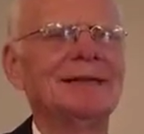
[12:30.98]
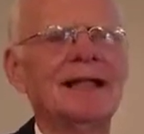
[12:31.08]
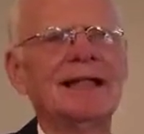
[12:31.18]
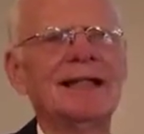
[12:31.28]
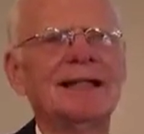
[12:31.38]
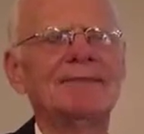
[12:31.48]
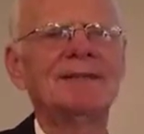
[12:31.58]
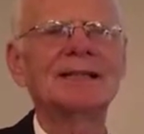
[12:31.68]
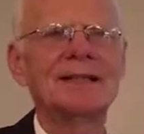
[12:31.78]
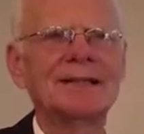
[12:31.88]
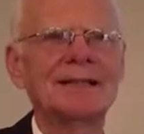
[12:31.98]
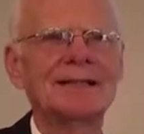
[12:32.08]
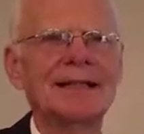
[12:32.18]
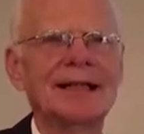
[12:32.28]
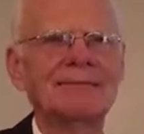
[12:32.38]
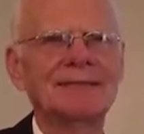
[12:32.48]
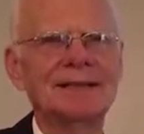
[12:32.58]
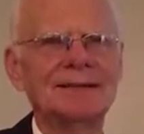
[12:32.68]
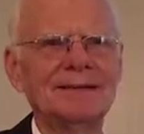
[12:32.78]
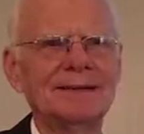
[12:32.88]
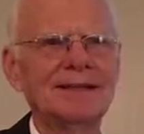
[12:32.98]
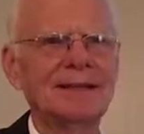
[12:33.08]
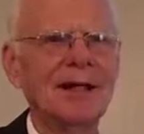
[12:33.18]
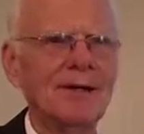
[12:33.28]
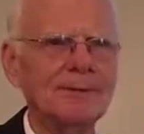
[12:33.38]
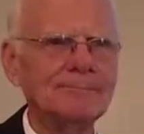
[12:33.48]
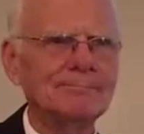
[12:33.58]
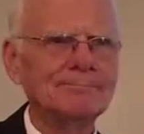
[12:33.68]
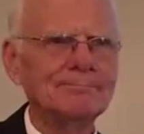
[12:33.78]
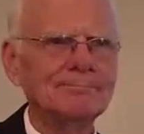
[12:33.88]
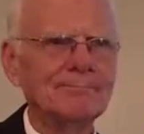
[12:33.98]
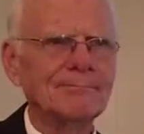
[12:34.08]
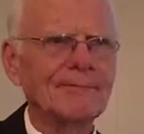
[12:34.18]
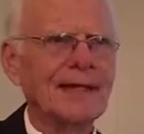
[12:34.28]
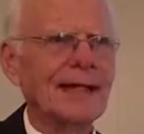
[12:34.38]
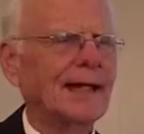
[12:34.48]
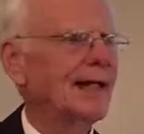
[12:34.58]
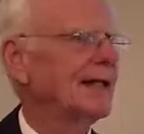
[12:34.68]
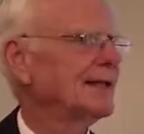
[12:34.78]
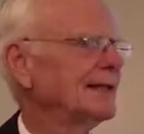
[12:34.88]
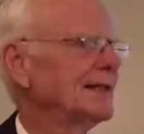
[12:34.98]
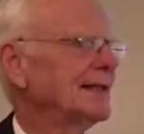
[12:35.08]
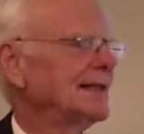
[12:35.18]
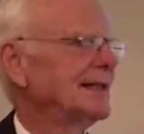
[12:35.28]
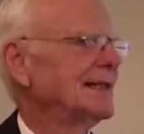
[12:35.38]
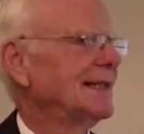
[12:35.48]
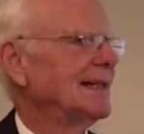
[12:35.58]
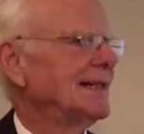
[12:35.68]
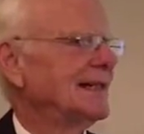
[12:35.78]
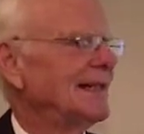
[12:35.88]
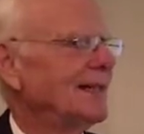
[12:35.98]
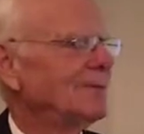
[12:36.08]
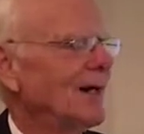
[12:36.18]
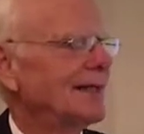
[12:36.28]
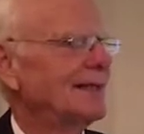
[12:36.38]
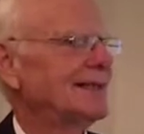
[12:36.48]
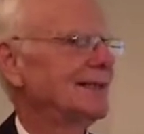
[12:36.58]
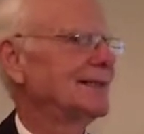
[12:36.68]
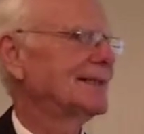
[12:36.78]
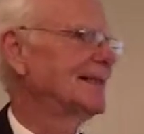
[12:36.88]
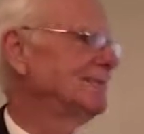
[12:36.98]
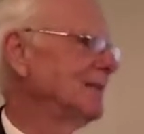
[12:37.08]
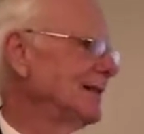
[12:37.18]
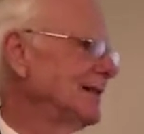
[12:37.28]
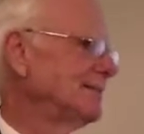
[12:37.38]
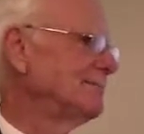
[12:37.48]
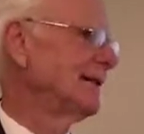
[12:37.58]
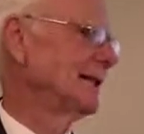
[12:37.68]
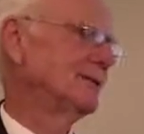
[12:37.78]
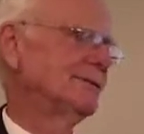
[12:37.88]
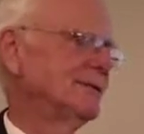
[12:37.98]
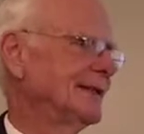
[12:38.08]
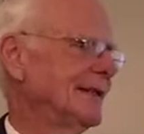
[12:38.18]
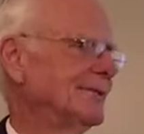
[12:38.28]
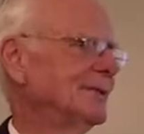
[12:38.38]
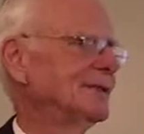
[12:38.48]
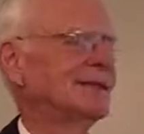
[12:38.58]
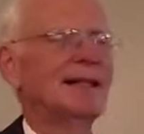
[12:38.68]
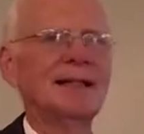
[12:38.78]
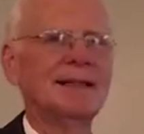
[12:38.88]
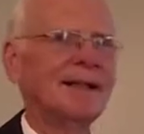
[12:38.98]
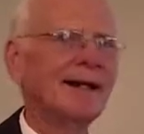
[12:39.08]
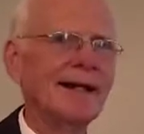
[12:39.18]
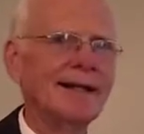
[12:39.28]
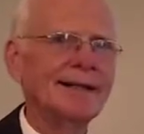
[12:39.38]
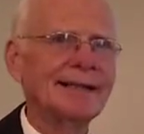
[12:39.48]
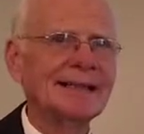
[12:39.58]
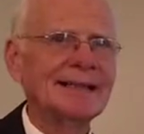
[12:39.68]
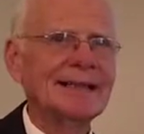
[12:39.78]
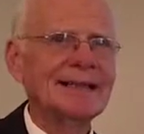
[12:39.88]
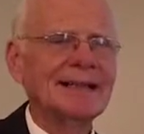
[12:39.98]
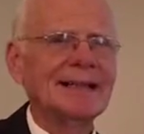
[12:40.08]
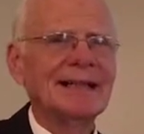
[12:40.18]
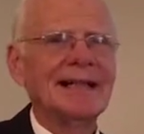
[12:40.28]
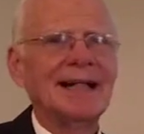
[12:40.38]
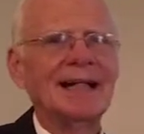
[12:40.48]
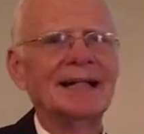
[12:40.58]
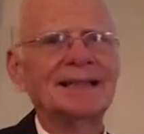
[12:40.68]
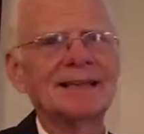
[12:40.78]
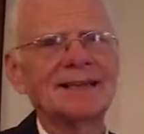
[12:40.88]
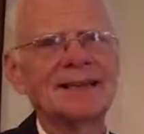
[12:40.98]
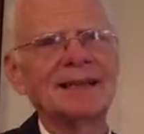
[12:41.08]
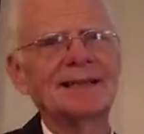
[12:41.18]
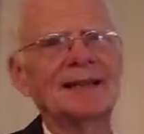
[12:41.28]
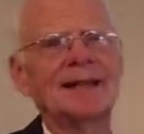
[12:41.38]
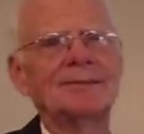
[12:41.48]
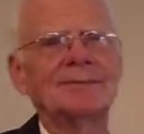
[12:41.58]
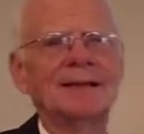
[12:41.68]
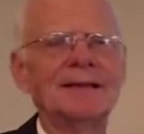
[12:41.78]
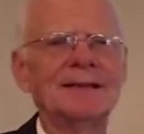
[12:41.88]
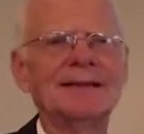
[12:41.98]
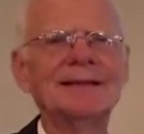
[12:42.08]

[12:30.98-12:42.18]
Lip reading: day, a visitor came to his home. And they wanted to see Miller, but he was not there. And so they thought, well, at